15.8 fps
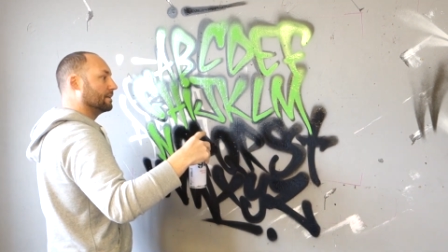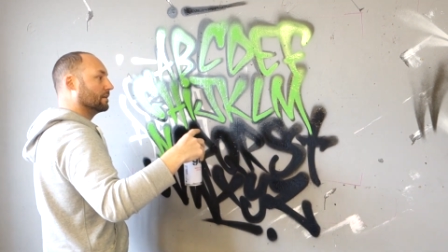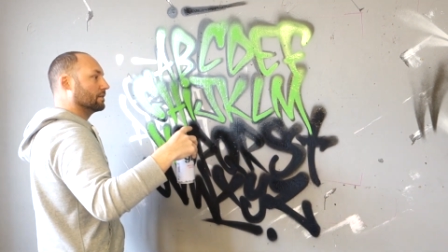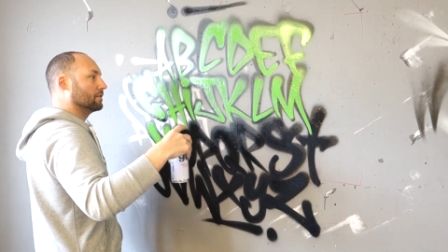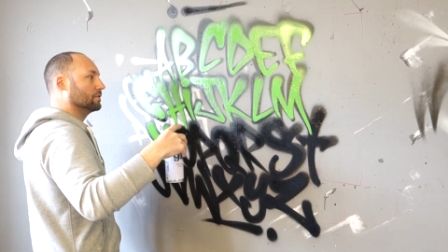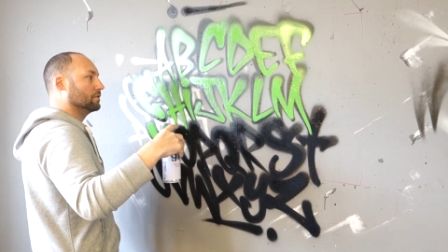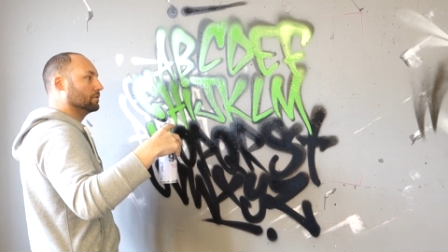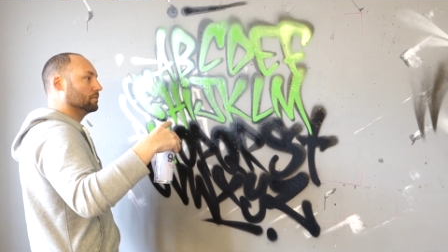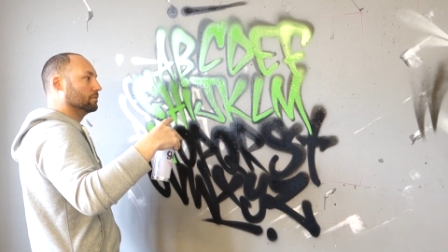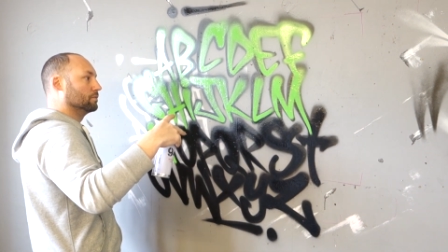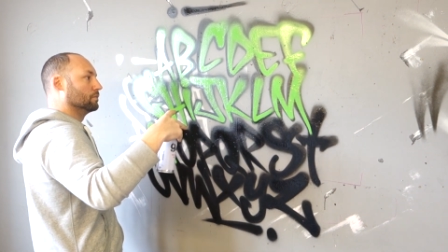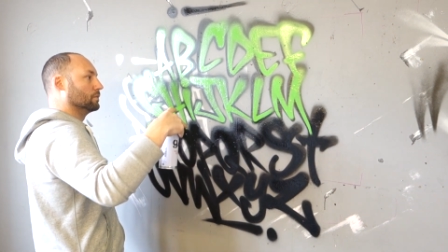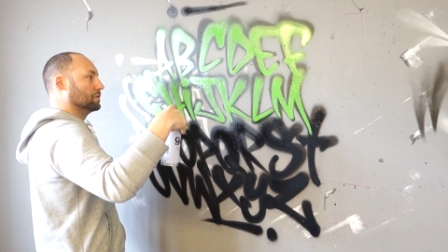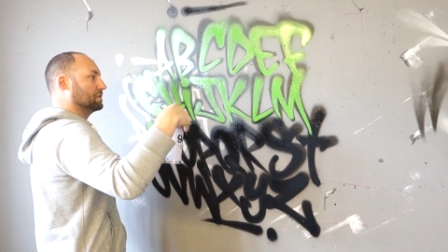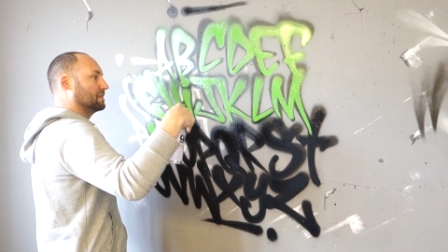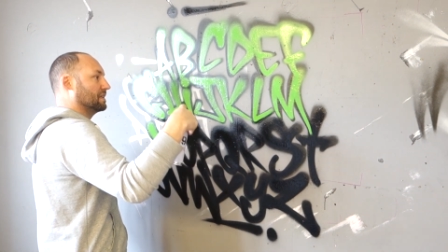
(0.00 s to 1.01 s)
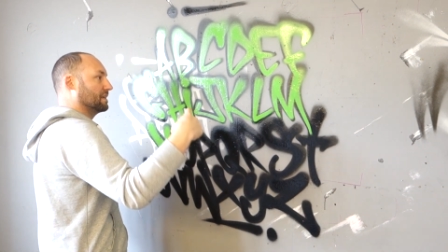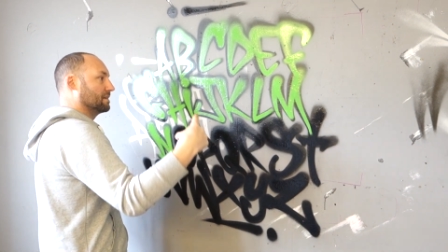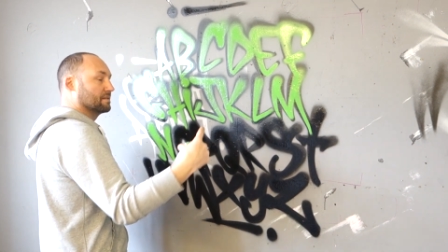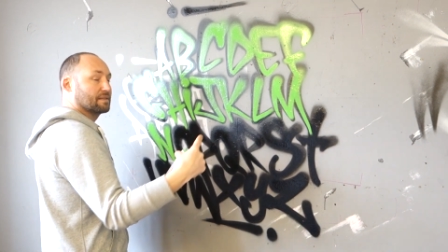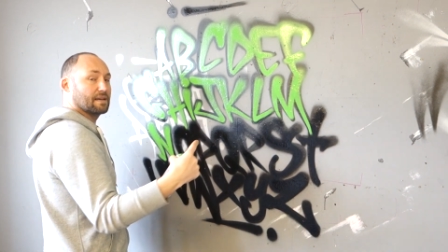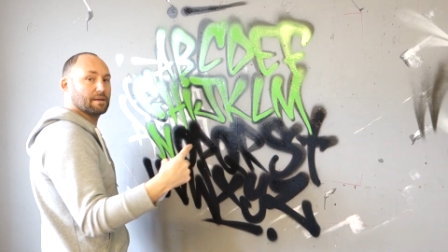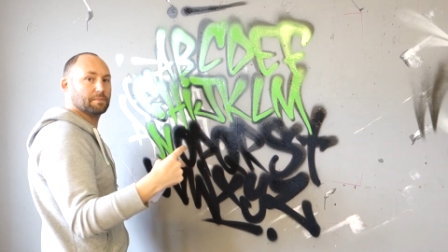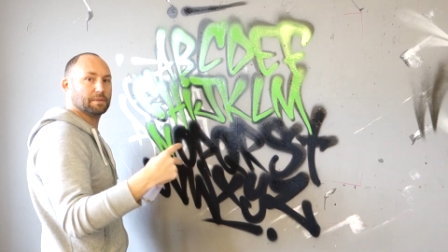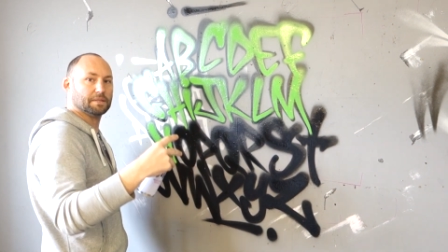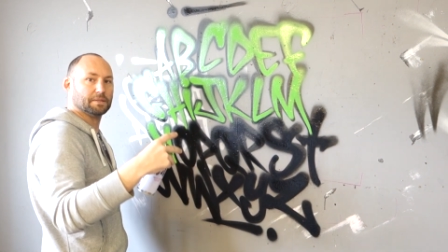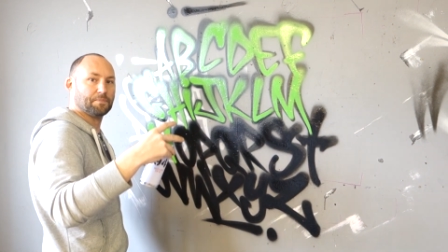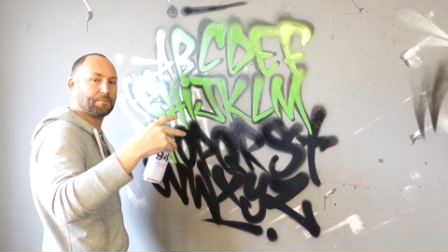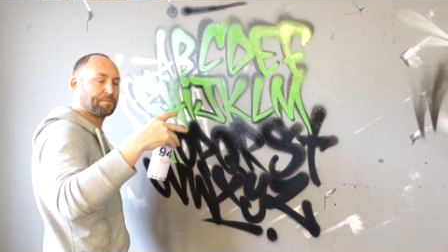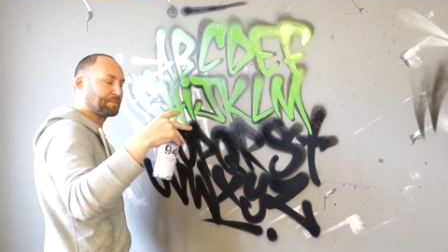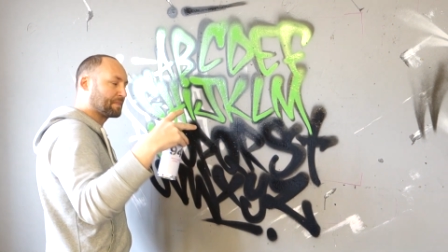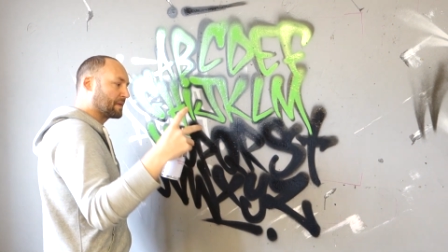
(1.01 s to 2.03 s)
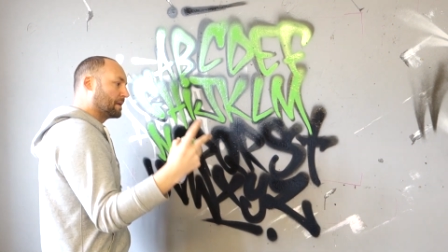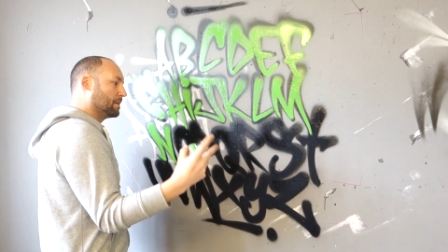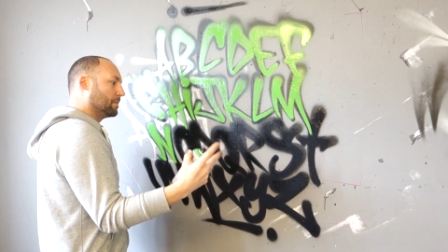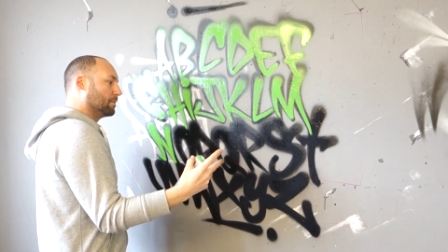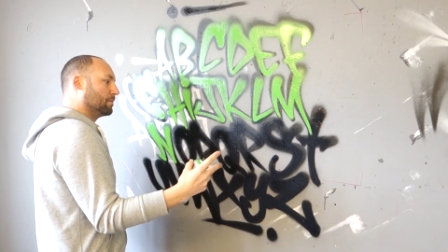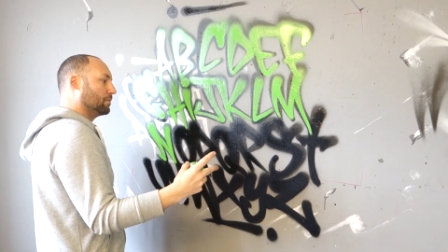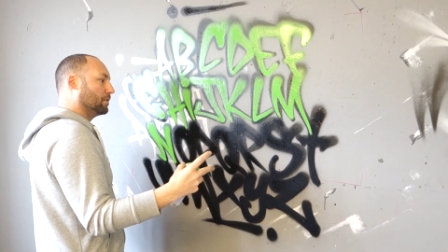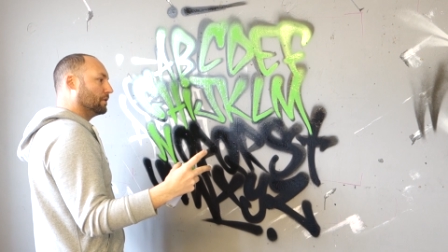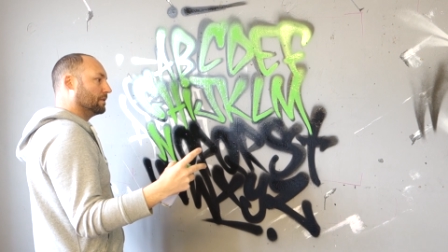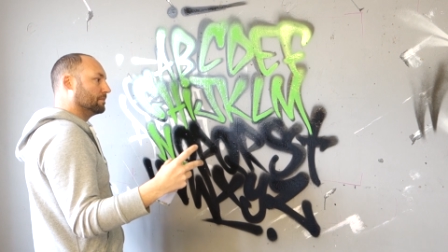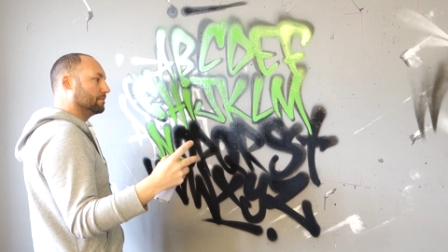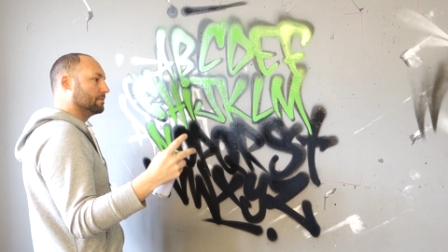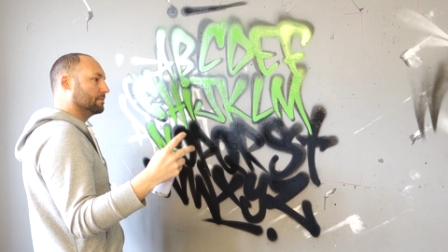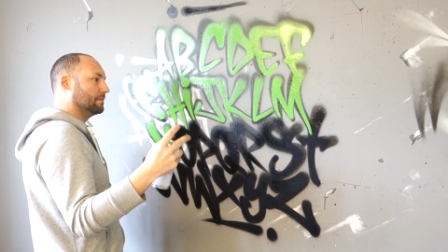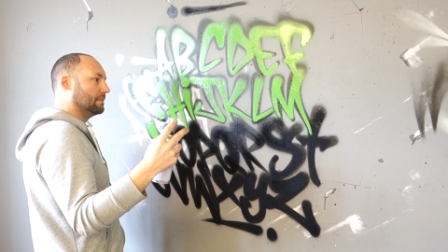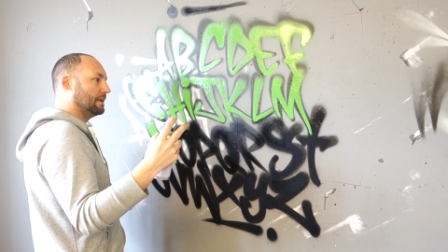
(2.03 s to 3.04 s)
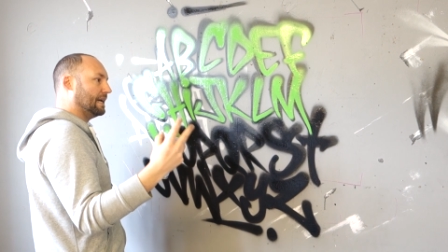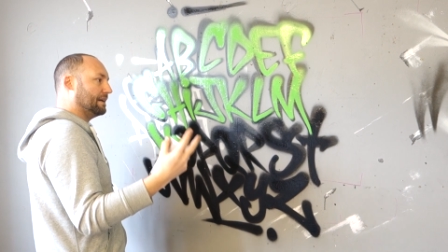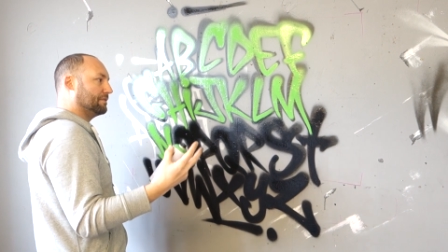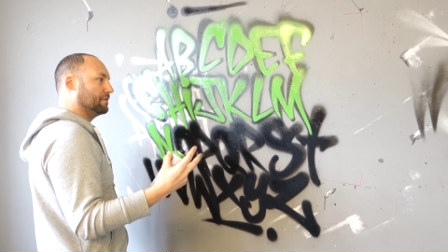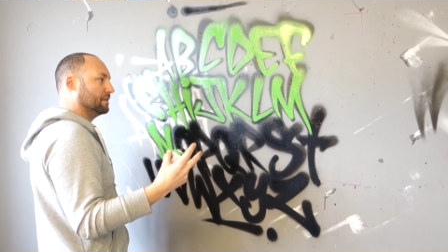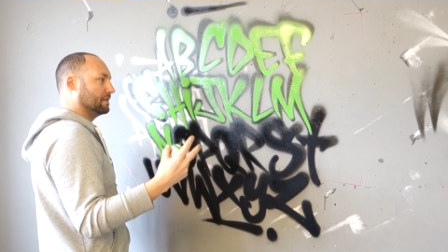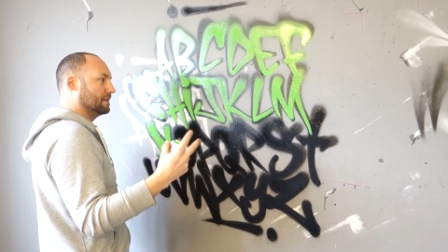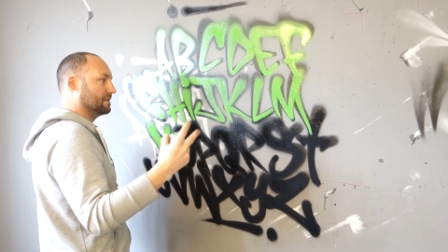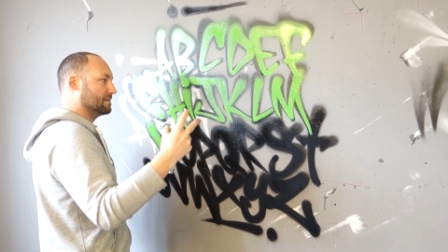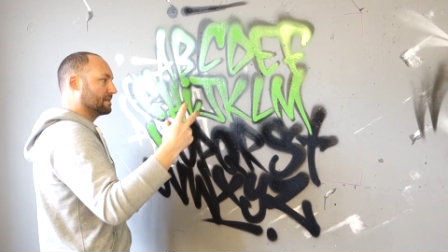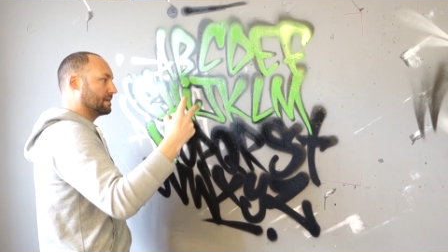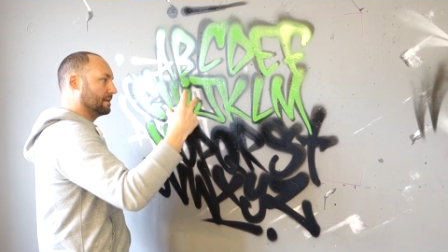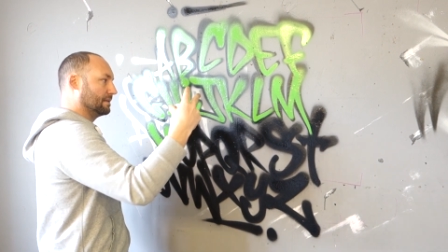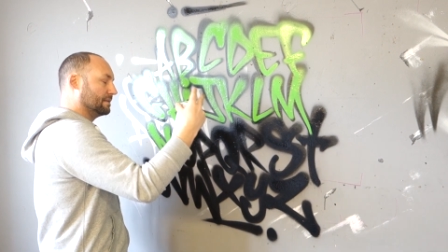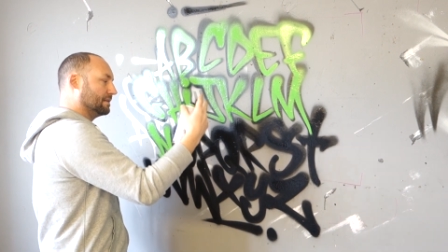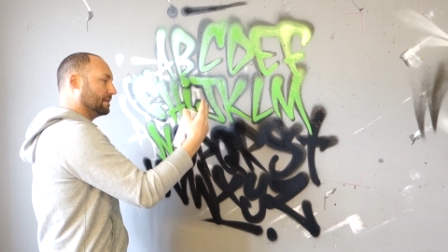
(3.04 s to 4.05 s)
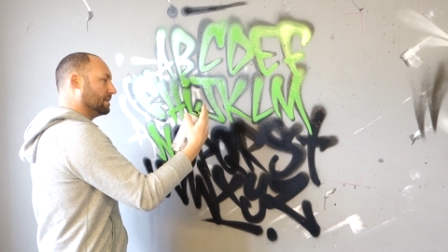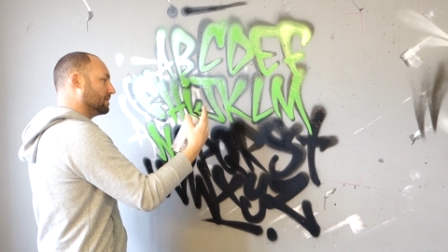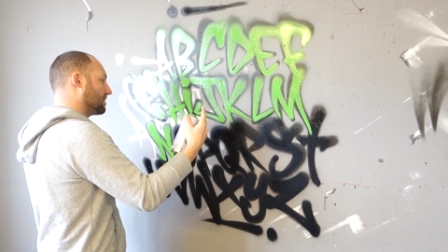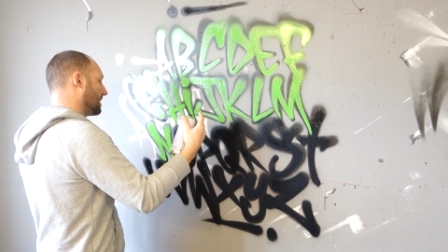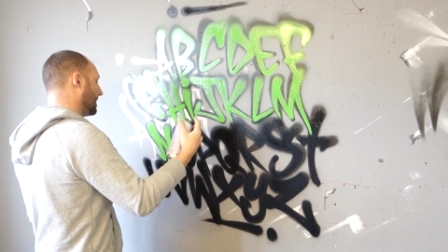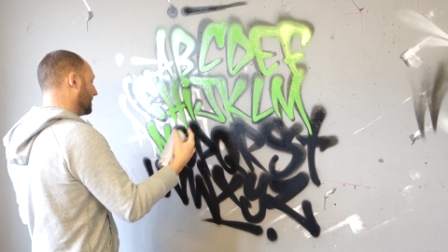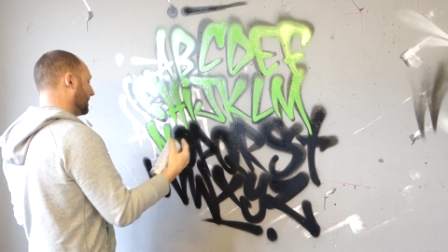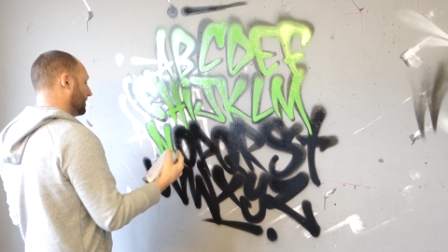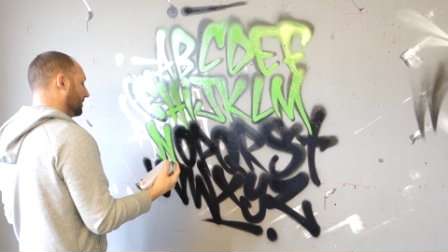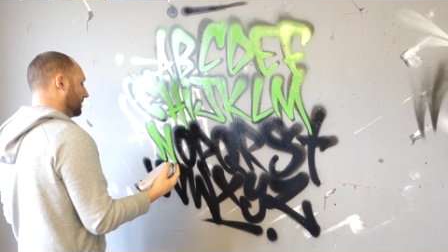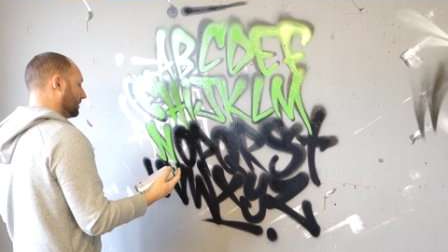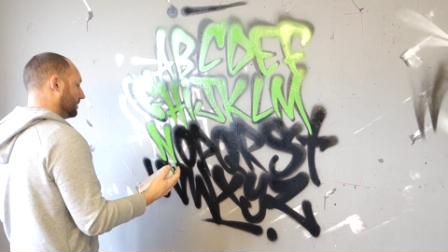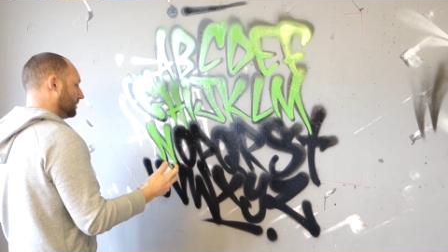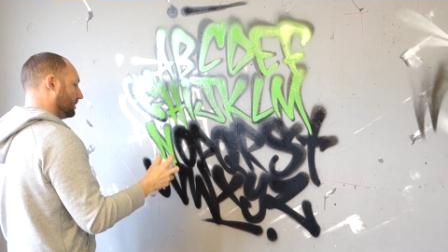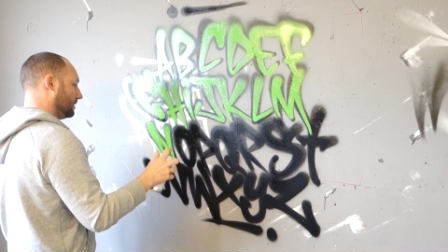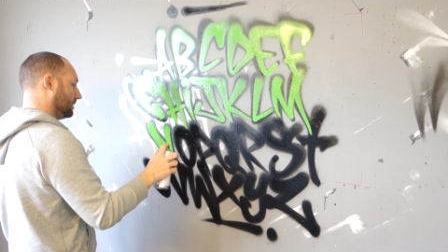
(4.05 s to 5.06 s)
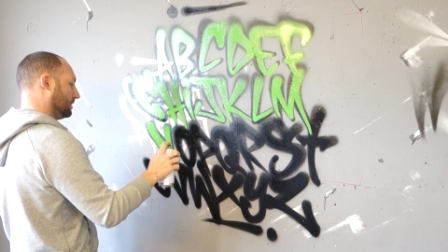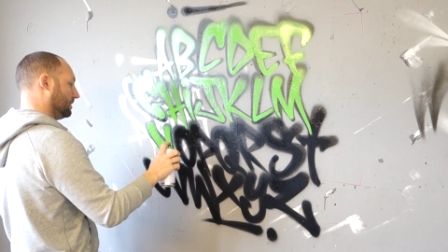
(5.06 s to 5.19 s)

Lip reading: You know, you want to take your time and put effort and skill in each line that you do.